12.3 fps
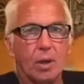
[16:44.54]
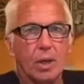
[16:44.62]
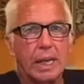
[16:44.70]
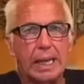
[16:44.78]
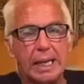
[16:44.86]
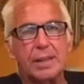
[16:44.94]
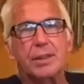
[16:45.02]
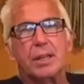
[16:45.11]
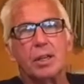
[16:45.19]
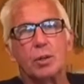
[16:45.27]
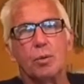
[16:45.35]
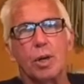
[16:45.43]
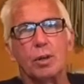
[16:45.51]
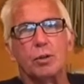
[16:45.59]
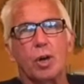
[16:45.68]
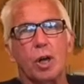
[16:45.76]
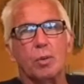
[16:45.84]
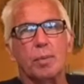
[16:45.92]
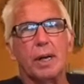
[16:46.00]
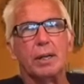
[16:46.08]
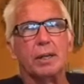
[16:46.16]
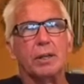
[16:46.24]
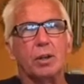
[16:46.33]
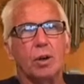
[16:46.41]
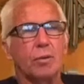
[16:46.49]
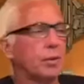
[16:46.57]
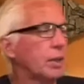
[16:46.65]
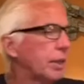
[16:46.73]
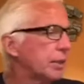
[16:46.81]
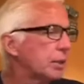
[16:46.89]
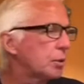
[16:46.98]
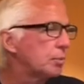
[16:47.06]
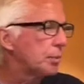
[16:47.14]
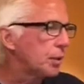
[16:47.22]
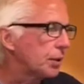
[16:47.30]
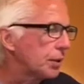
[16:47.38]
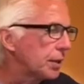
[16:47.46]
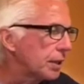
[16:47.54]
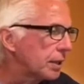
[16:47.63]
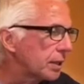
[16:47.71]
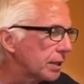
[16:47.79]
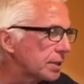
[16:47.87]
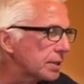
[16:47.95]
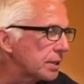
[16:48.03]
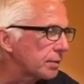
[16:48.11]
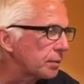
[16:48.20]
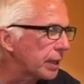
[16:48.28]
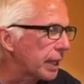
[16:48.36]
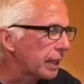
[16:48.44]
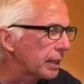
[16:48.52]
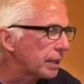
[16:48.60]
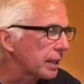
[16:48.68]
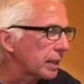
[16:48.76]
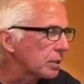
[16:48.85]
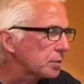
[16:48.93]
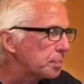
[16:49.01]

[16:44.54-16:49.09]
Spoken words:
anything that you want to talk about in the Overland community, let's see if we got anything else.